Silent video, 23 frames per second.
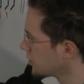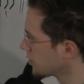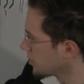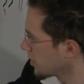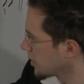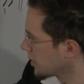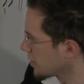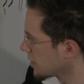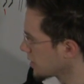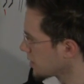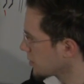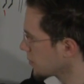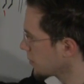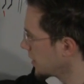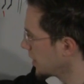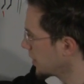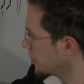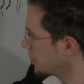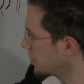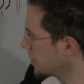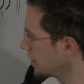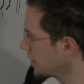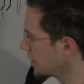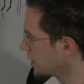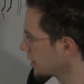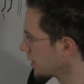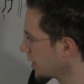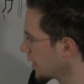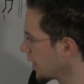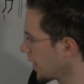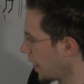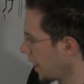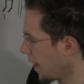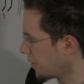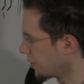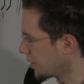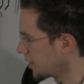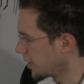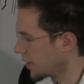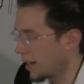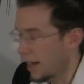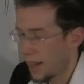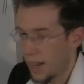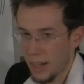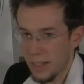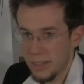So this is a weak beat, having
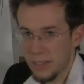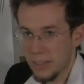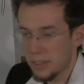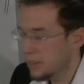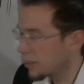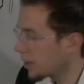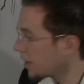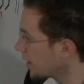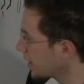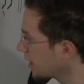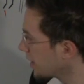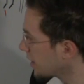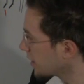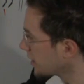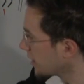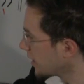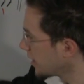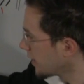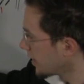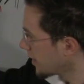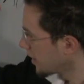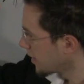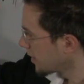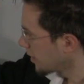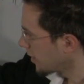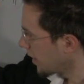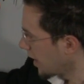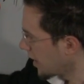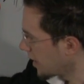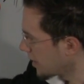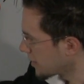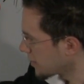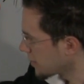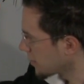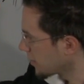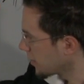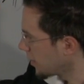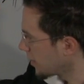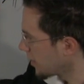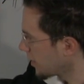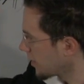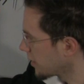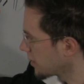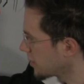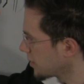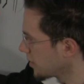an accent on it, and it's
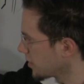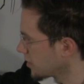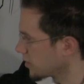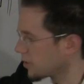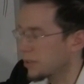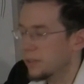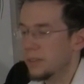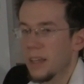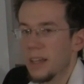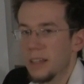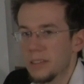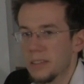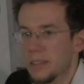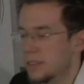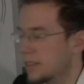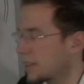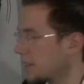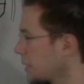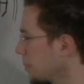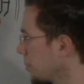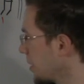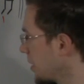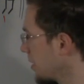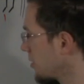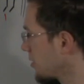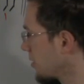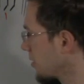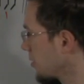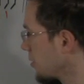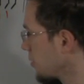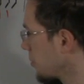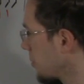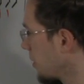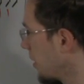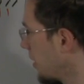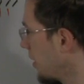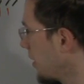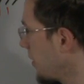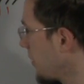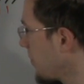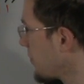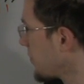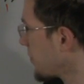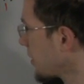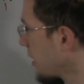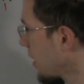longer too, so that's a syncopation as
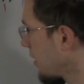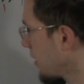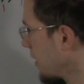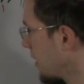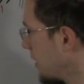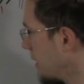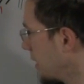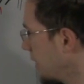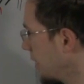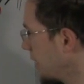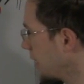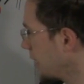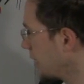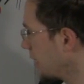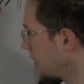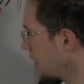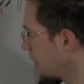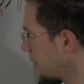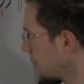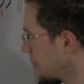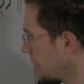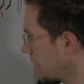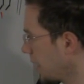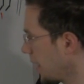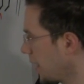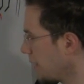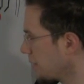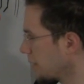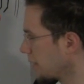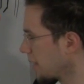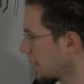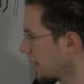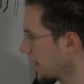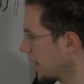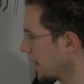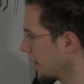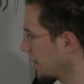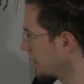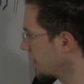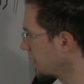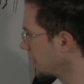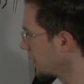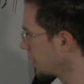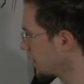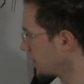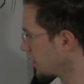well. Then here we have,
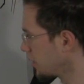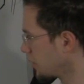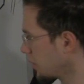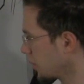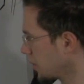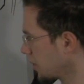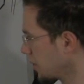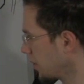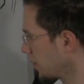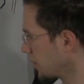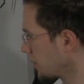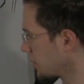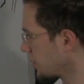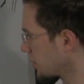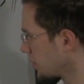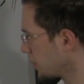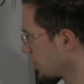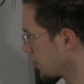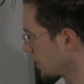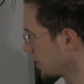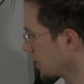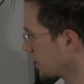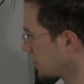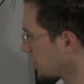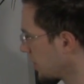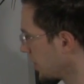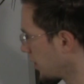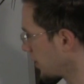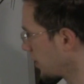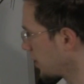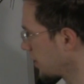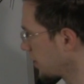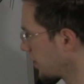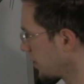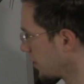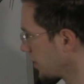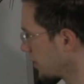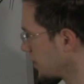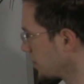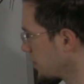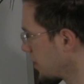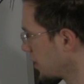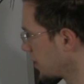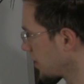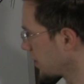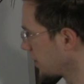again, short notes with a longer note in
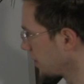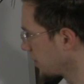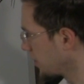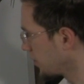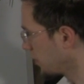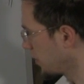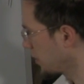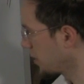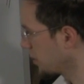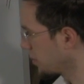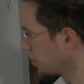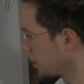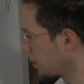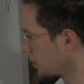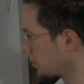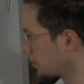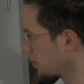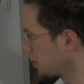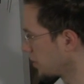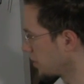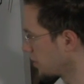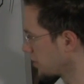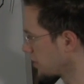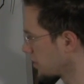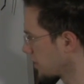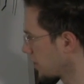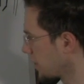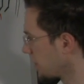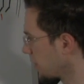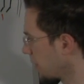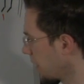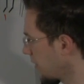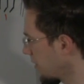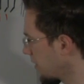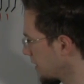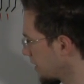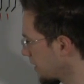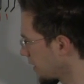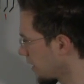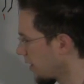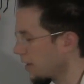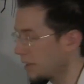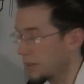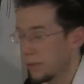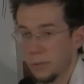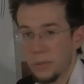the middle, followed by short notes around
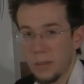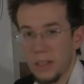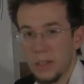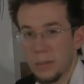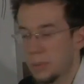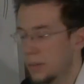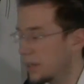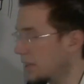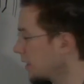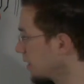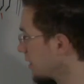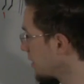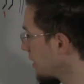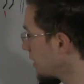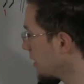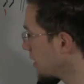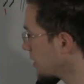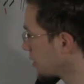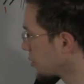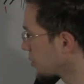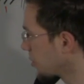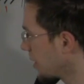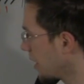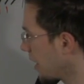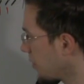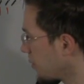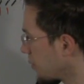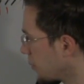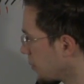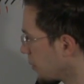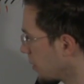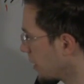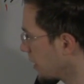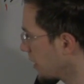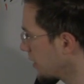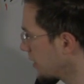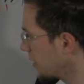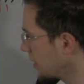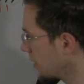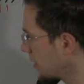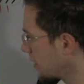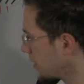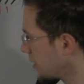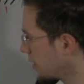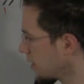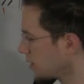it on the weak beat. So we have 1,
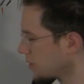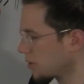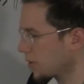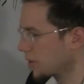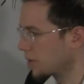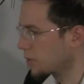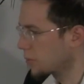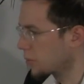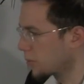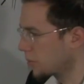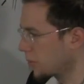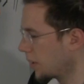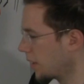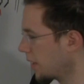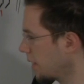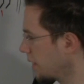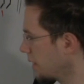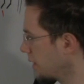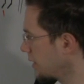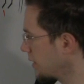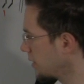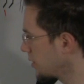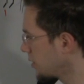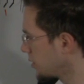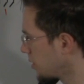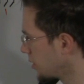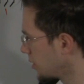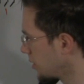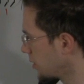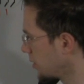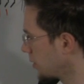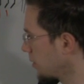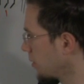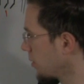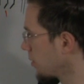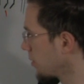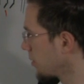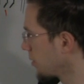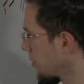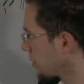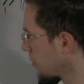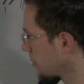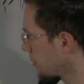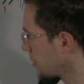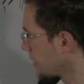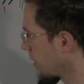so it's 1, 2,
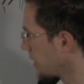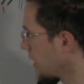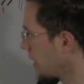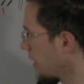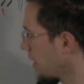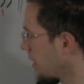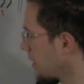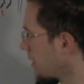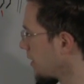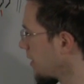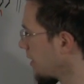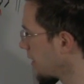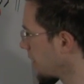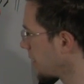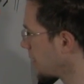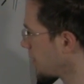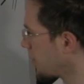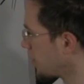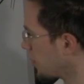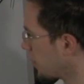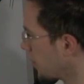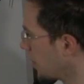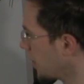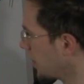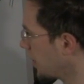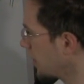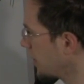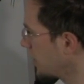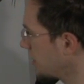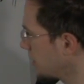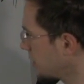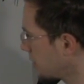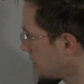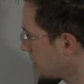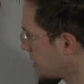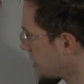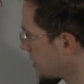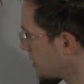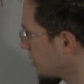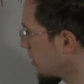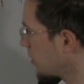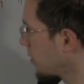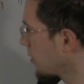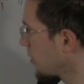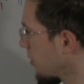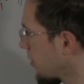3, 1,
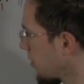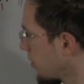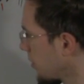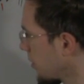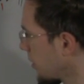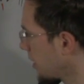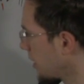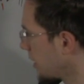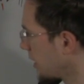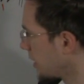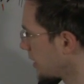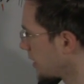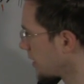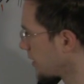2, 3.